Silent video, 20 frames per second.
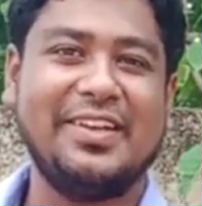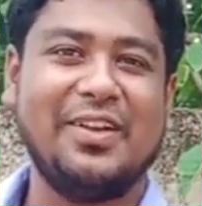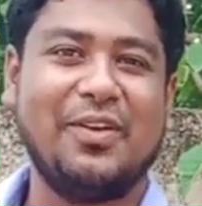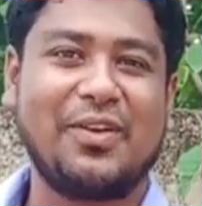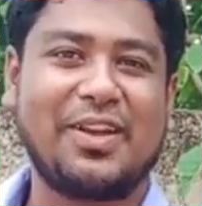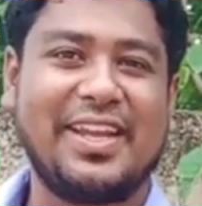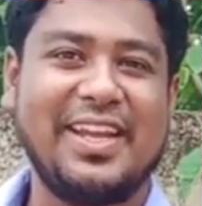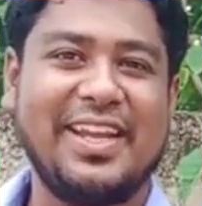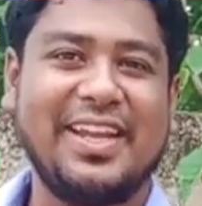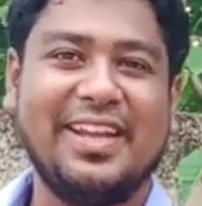
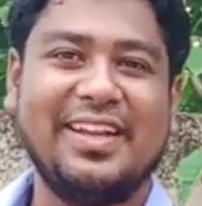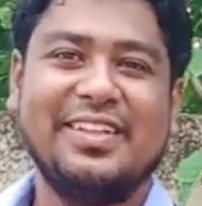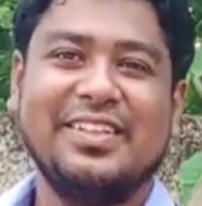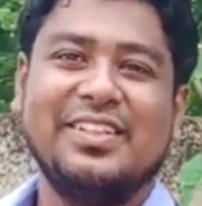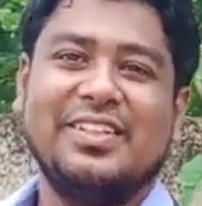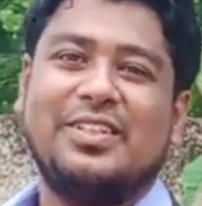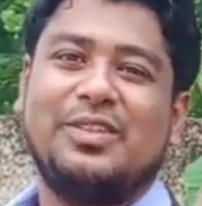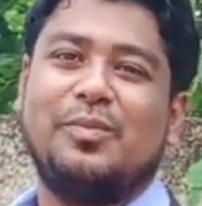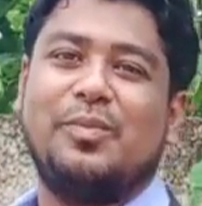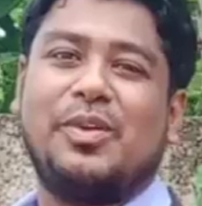Okay,
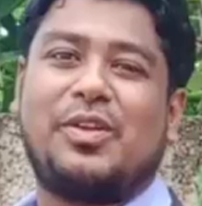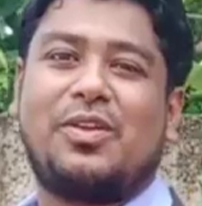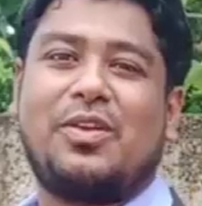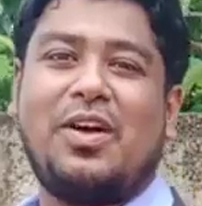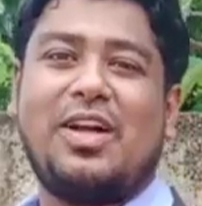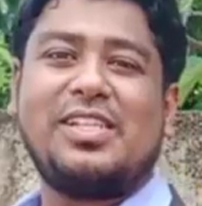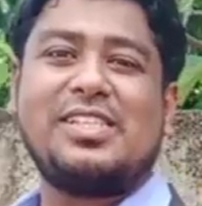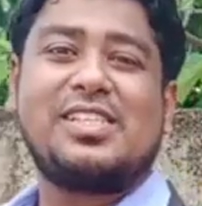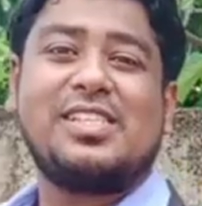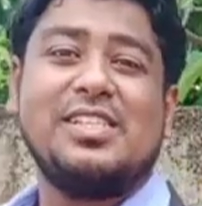
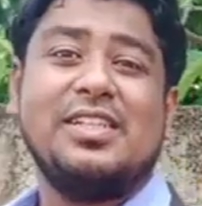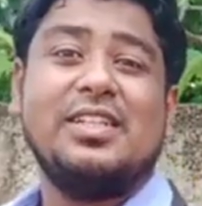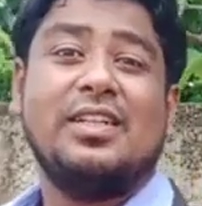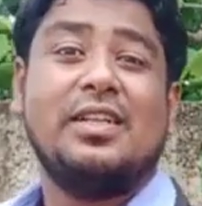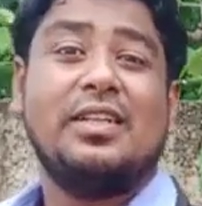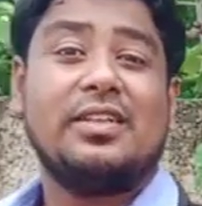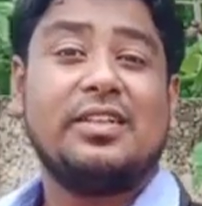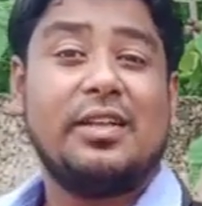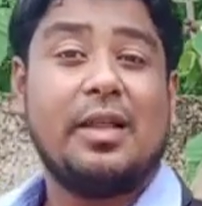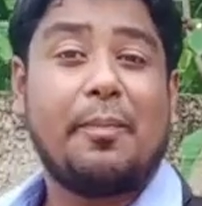because
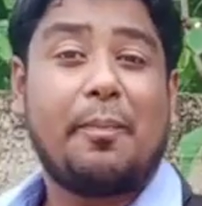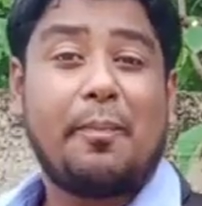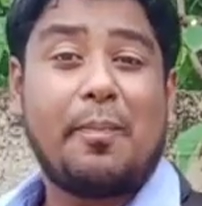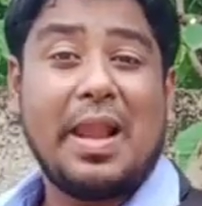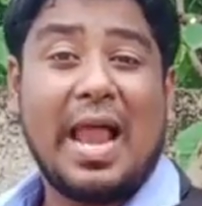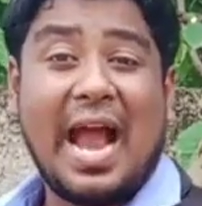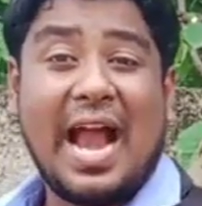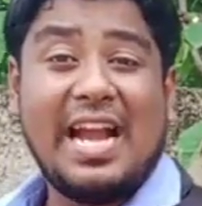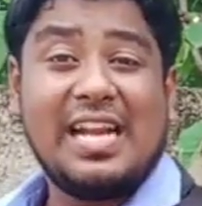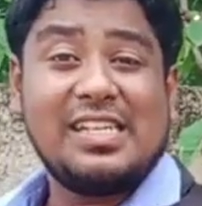the
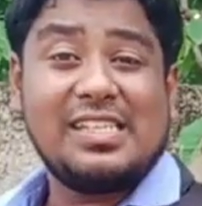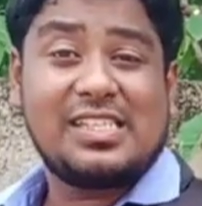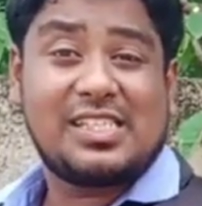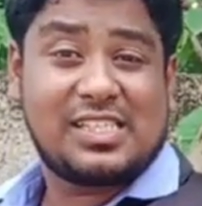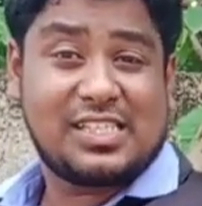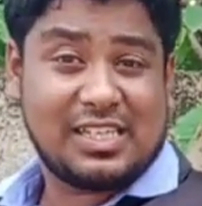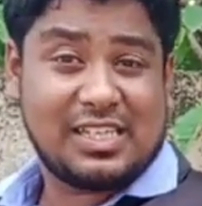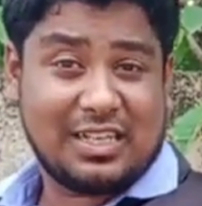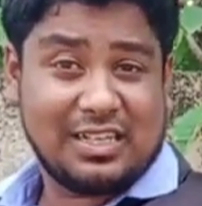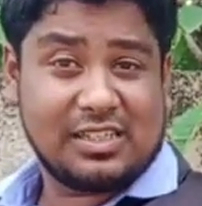plant
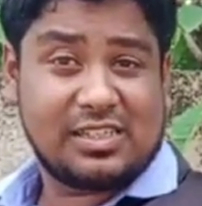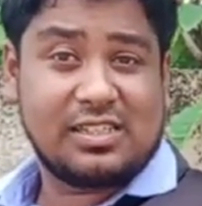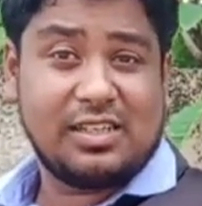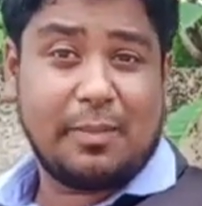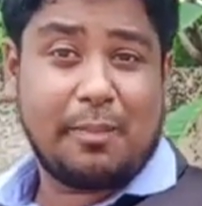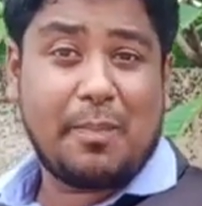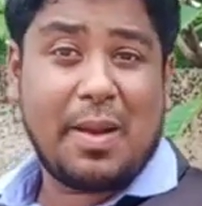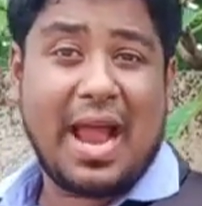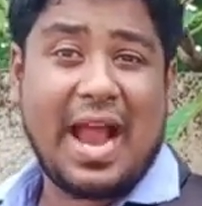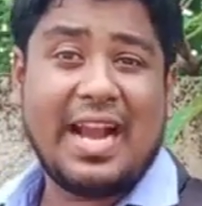
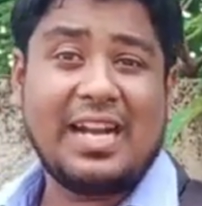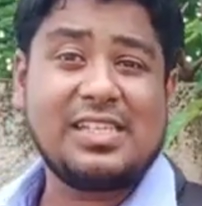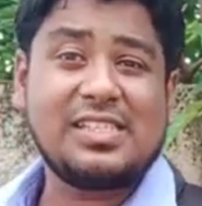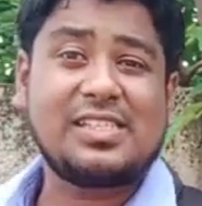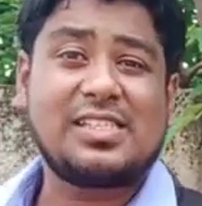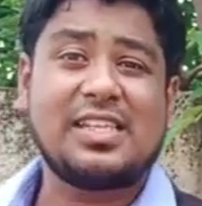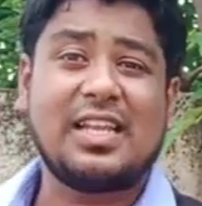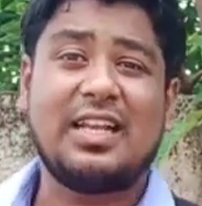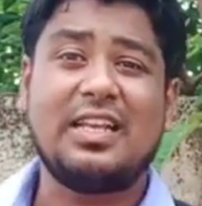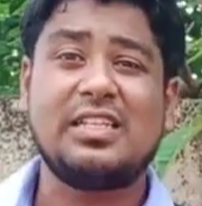
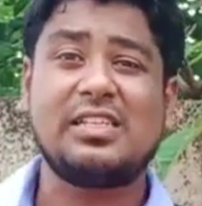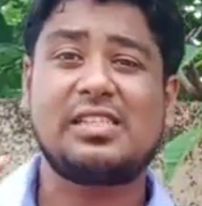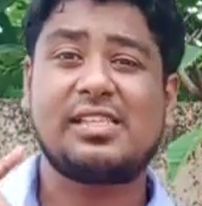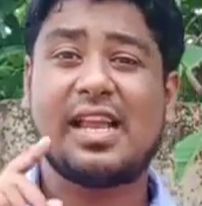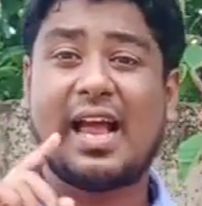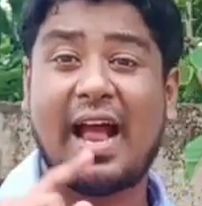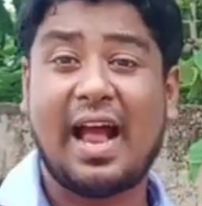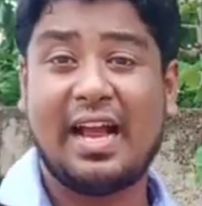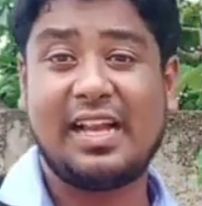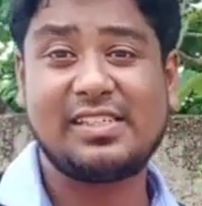cells
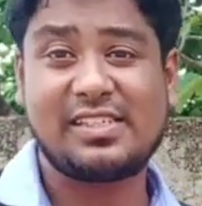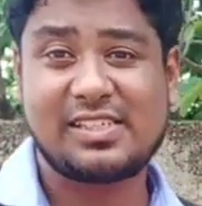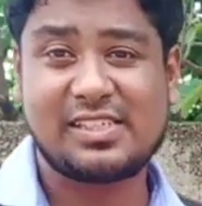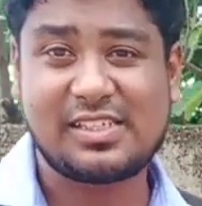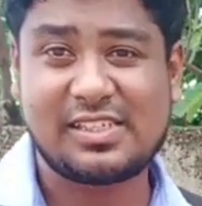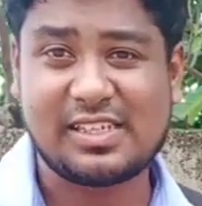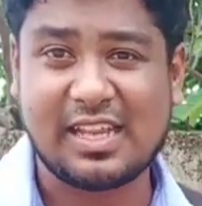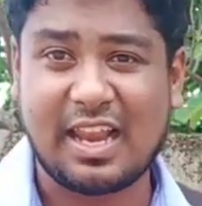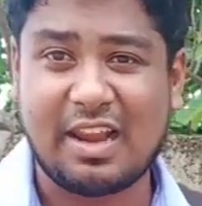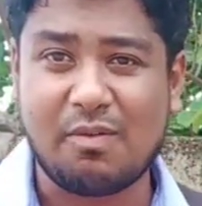has
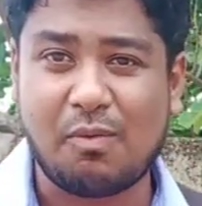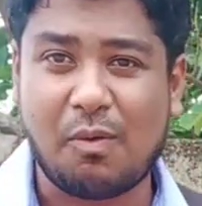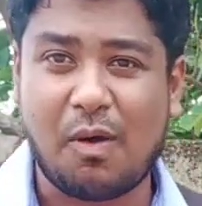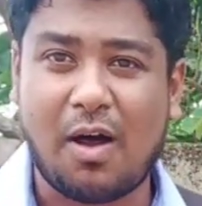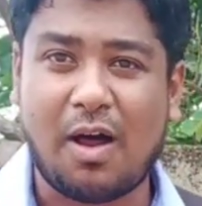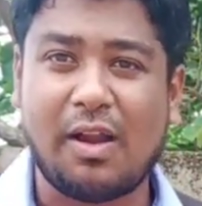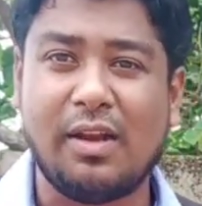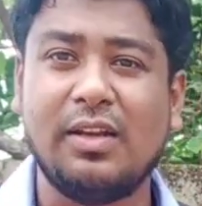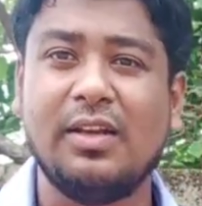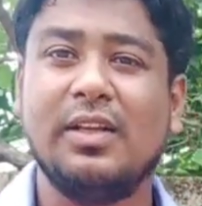cell
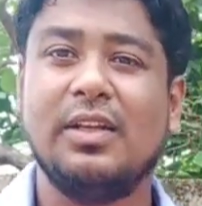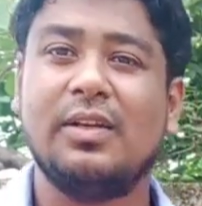wall,